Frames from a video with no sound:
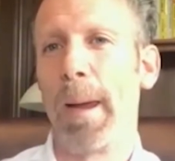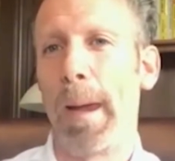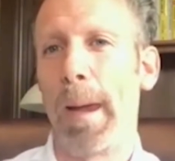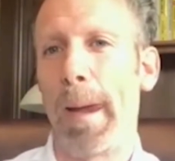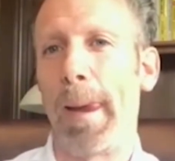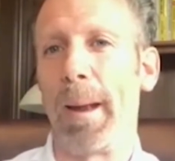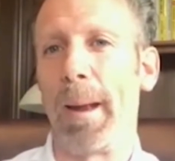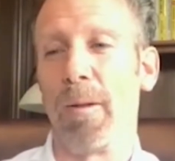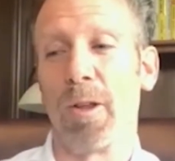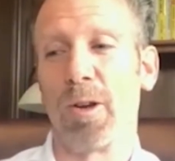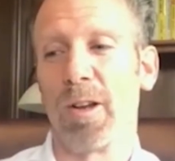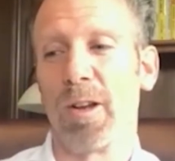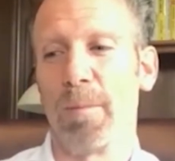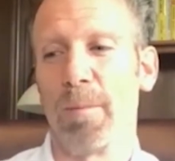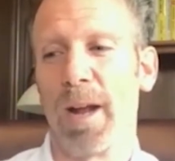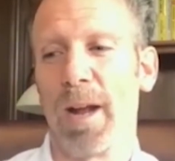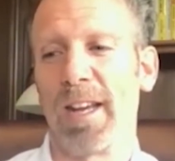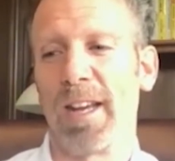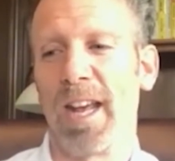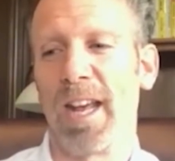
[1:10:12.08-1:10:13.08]
You know, the, I
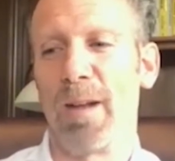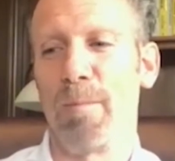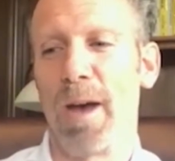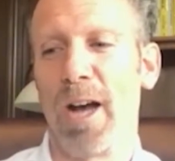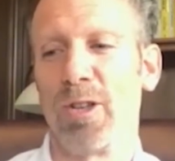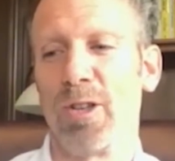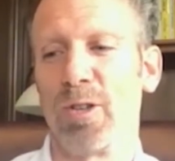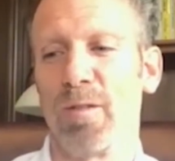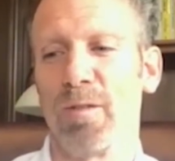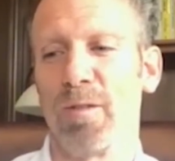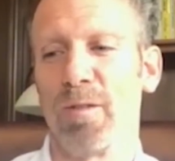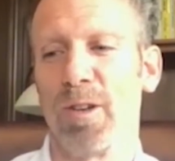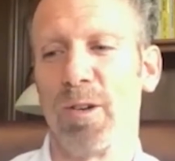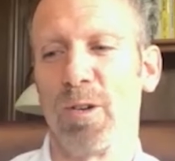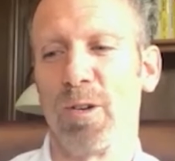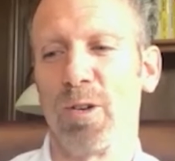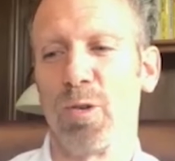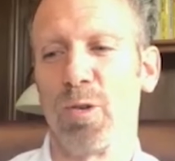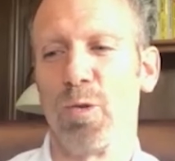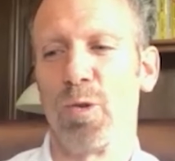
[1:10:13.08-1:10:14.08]
mean, I can't imagine, you
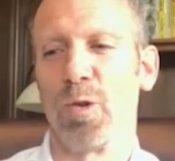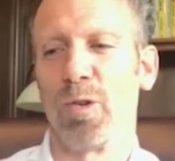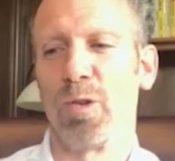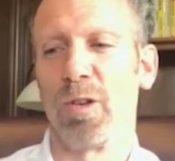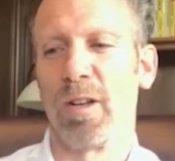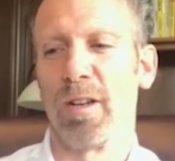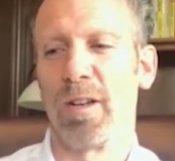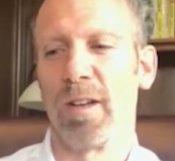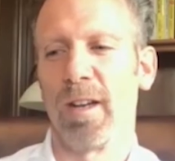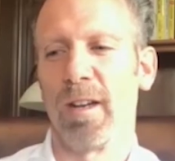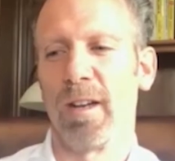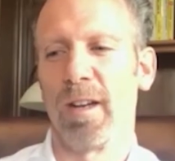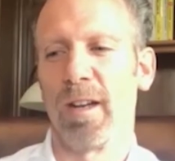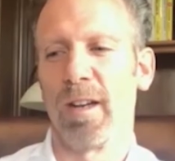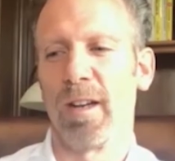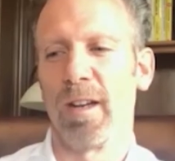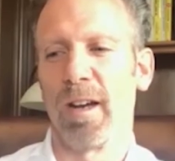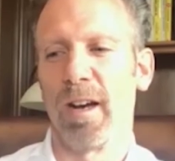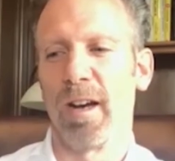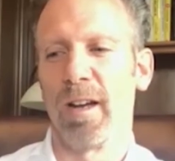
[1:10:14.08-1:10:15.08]
know, Google and, and,
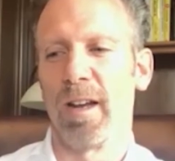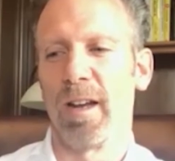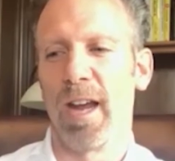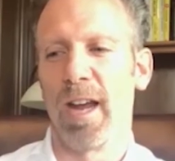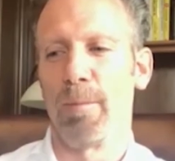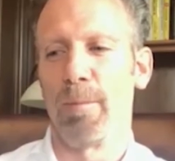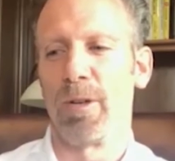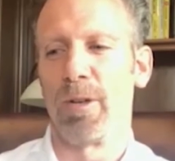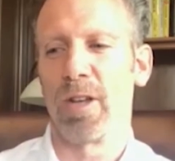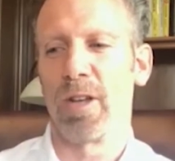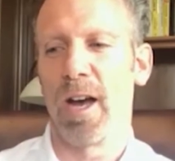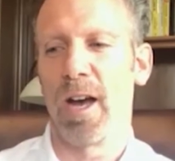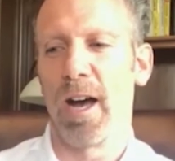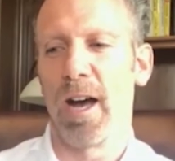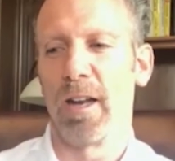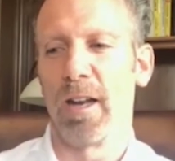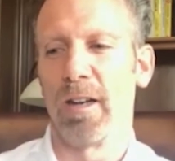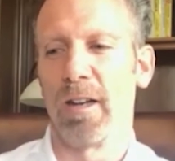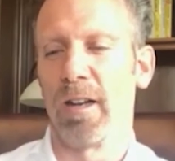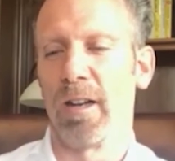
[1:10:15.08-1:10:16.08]
and uh,
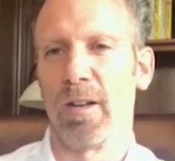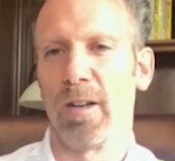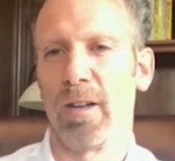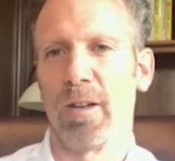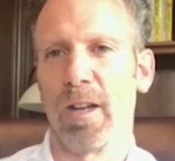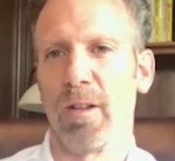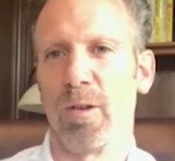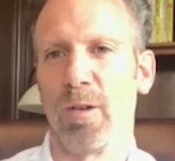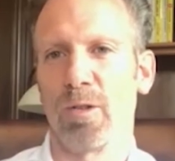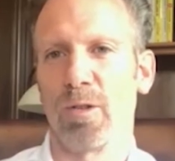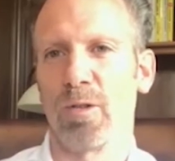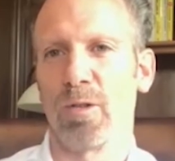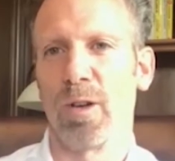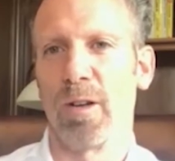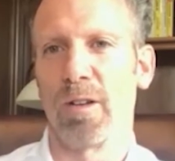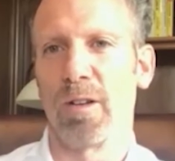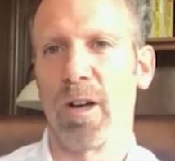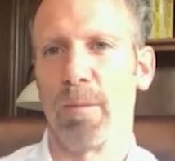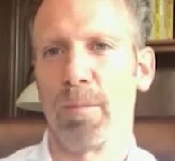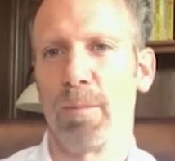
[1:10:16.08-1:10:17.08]
Amazon and, and, and, those
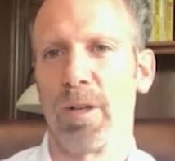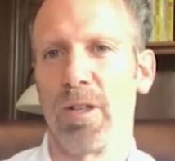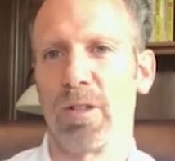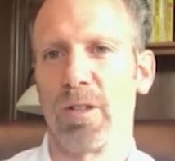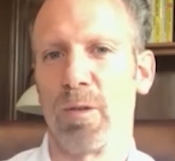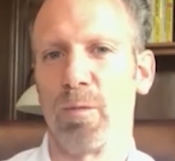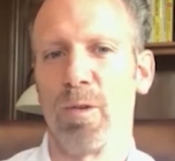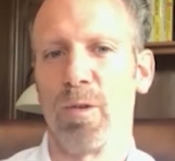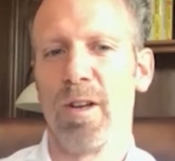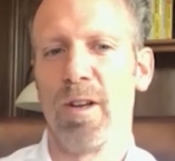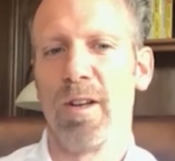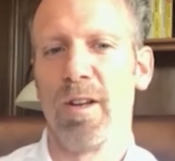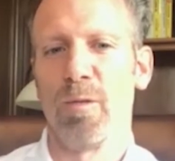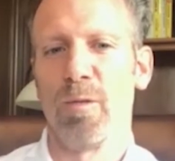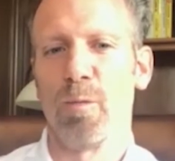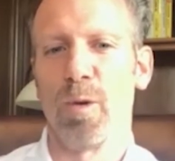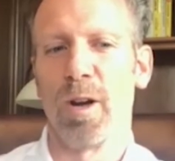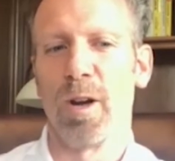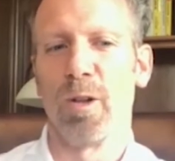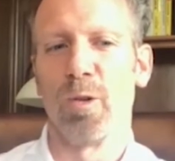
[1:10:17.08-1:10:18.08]
companies and
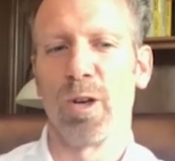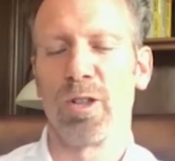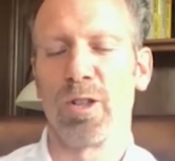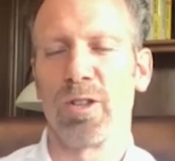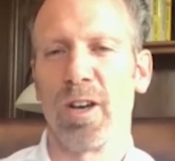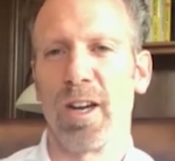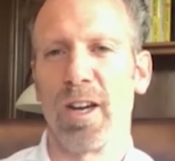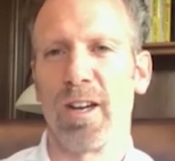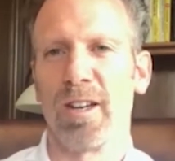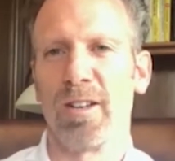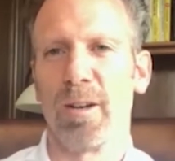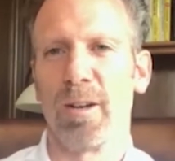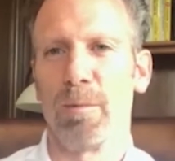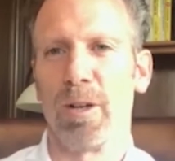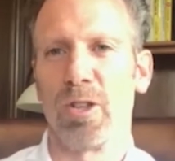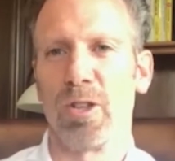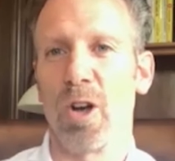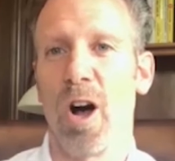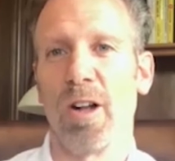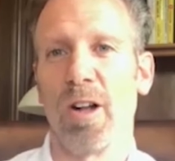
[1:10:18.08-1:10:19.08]
what it looks like. I mean,
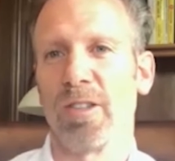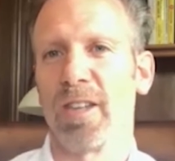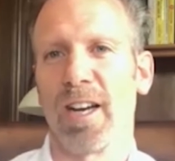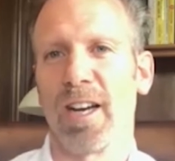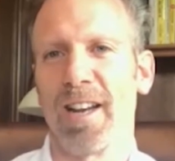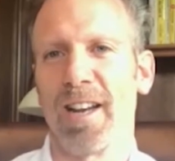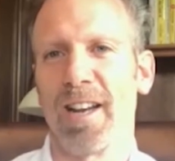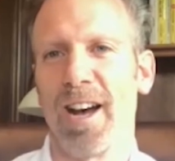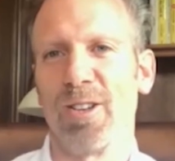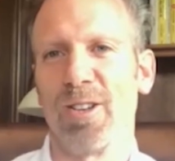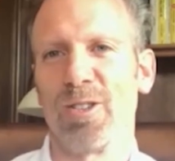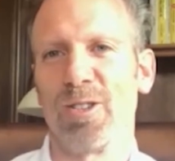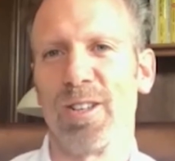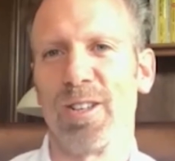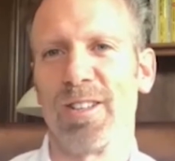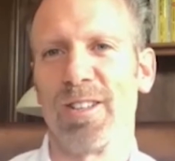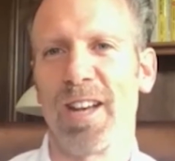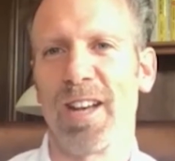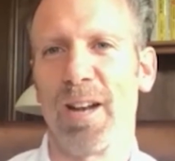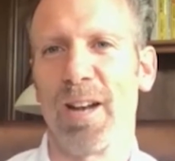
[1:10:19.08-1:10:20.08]
it's all technology
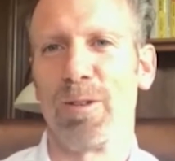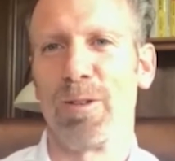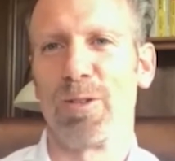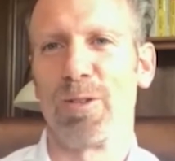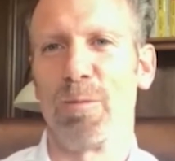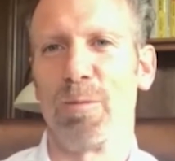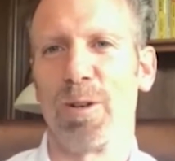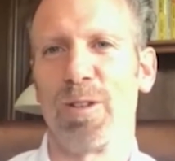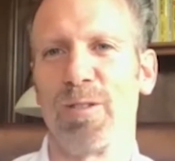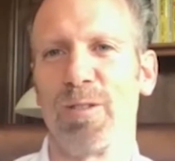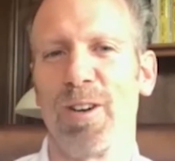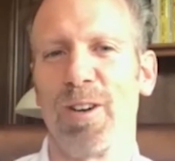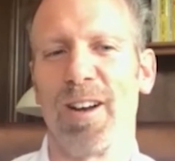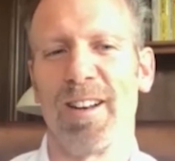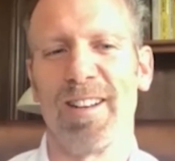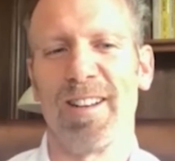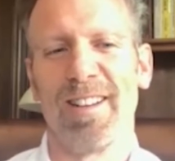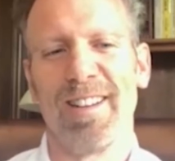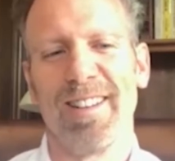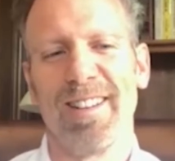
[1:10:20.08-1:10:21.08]
and it's got to be so much
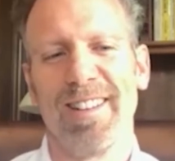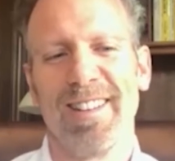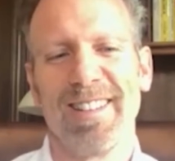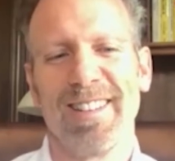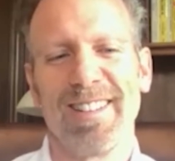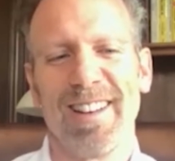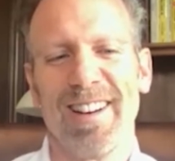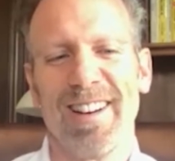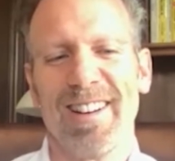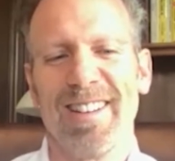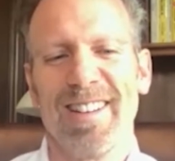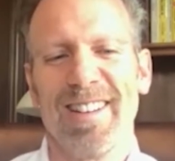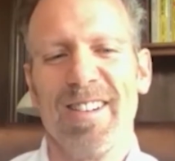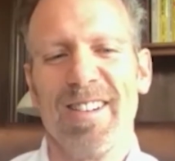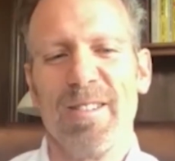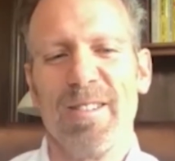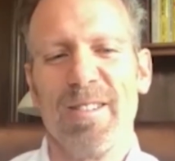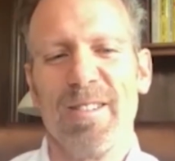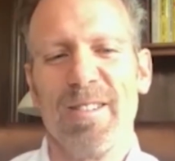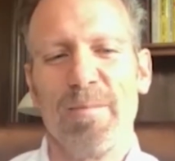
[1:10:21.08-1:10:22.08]
fun. So, yeah.